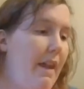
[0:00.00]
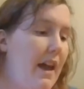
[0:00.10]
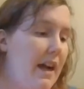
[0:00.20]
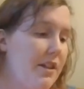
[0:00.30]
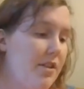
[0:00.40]

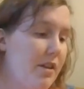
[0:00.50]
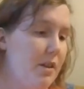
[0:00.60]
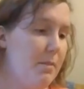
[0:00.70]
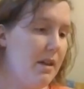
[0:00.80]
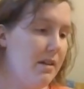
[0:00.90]
Hector and
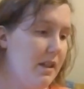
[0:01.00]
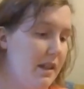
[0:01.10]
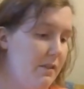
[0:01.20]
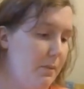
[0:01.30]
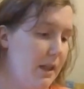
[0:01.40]
Imelda
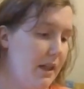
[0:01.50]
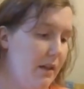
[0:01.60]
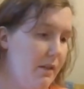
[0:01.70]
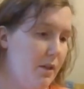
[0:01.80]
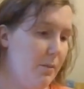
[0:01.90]
give
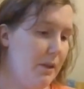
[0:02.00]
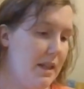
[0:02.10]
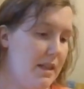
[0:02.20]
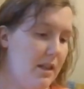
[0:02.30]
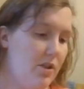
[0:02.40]
Miguel their
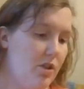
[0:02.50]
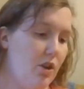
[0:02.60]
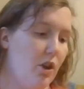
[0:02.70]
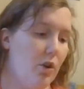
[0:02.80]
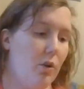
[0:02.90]
blessing to
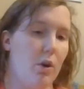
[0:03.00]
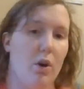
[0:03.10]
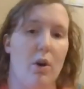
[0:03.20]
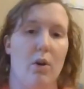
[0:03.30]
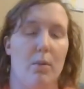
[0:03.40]
go
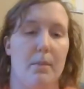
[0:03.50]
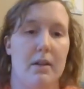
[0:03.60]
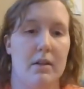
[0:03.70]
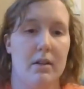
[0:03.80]
home.